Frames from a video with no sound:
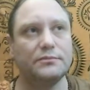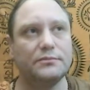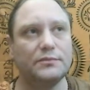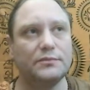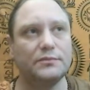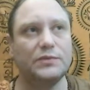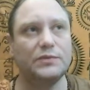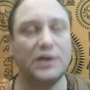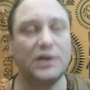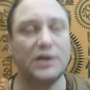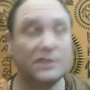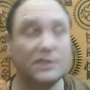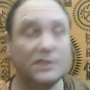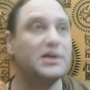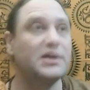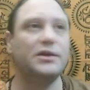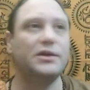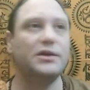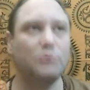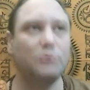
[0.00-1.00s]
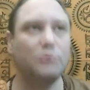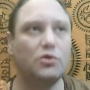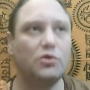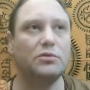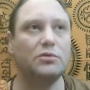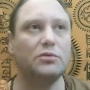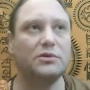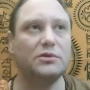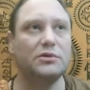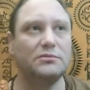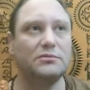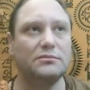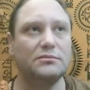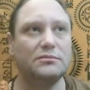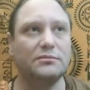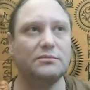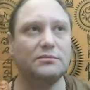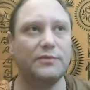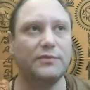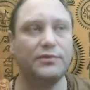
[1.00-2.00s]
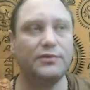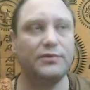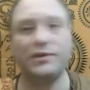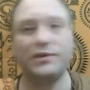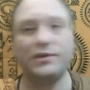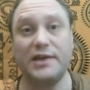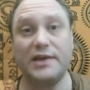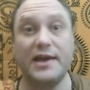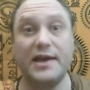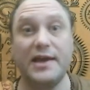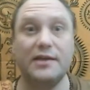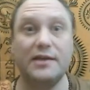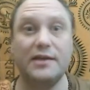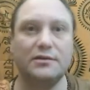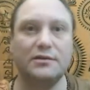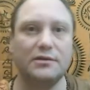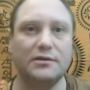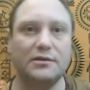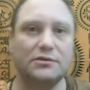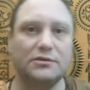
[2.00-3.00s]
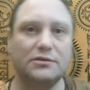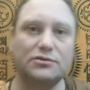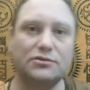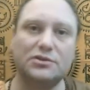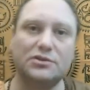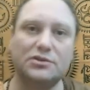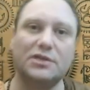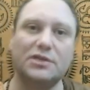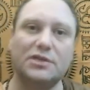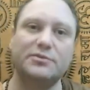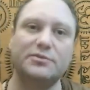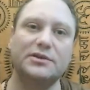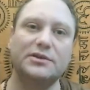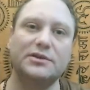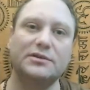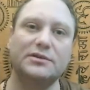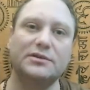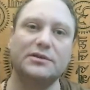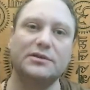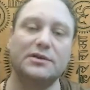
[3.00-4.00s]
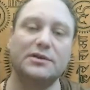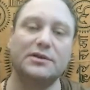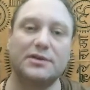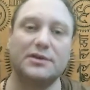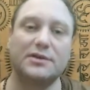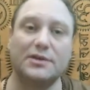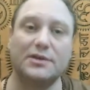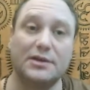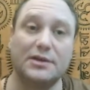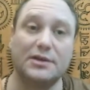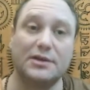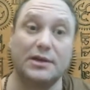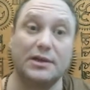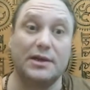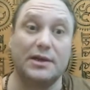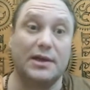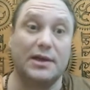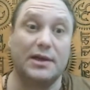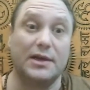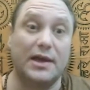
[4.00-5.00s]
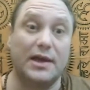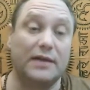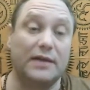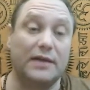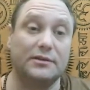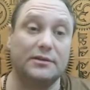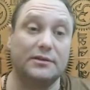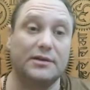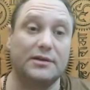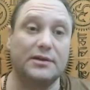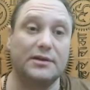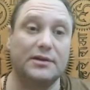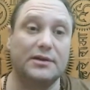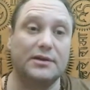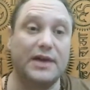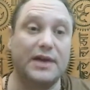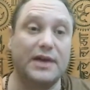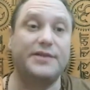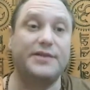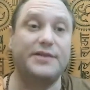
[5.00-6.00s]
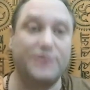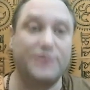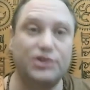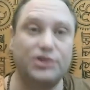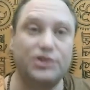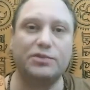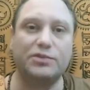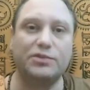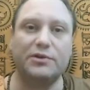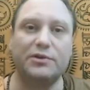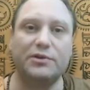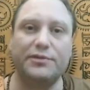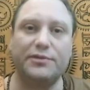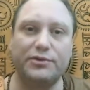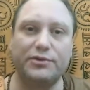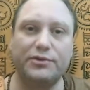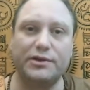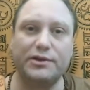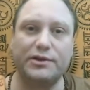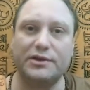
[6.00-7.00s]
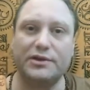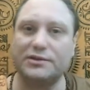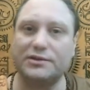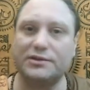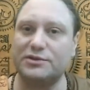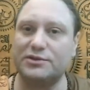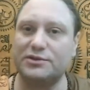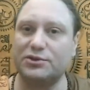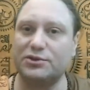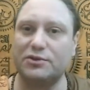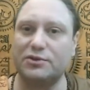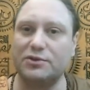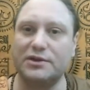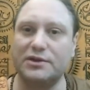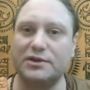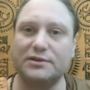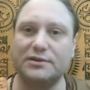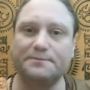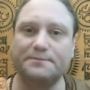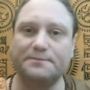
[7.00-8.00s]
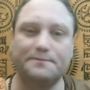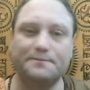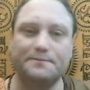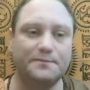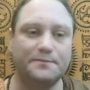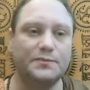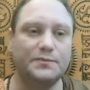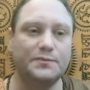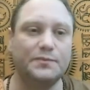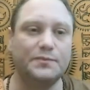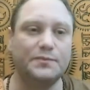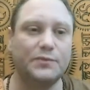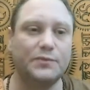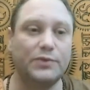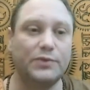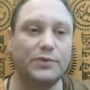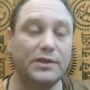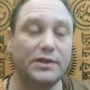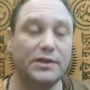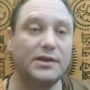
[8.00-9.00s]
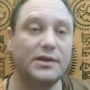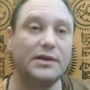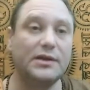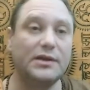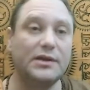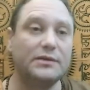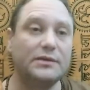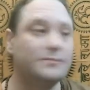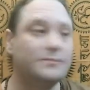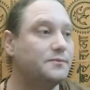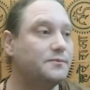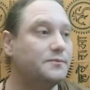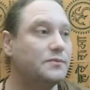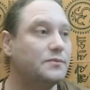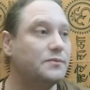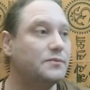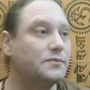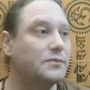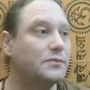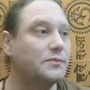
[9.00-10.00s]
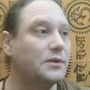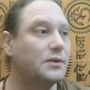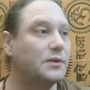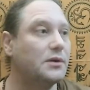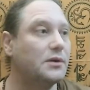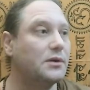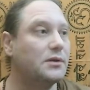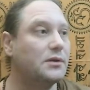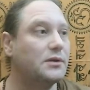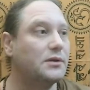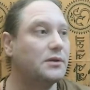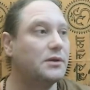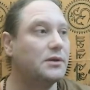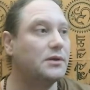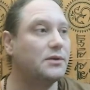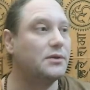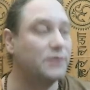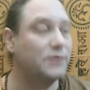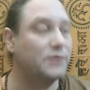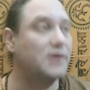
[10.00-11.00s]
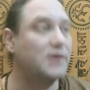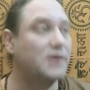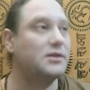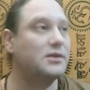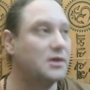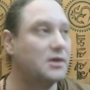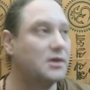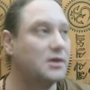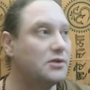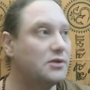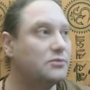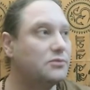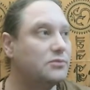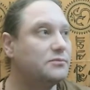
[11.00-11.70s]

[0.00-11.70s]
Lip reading: I study more about 38 years or something, and I teach about 30 years. So right here, right now,